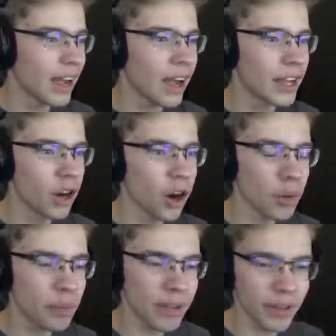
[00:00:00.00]
I'd
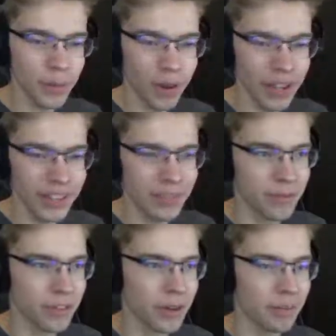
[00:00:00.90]
hope it was
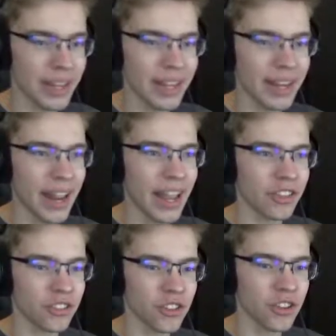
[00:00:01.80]
for being an
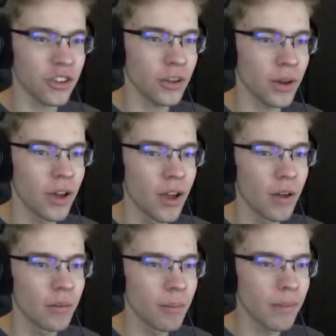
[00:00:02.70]
S2.
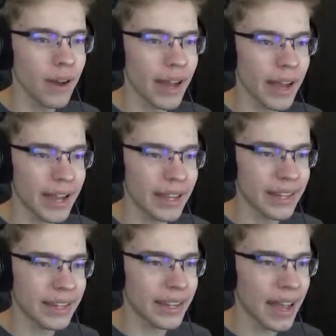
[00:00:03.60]

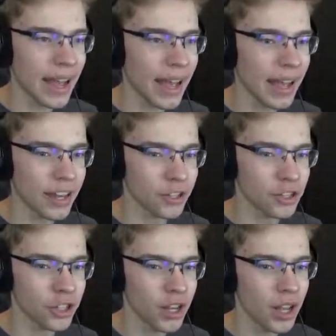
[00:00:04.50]
My gosh.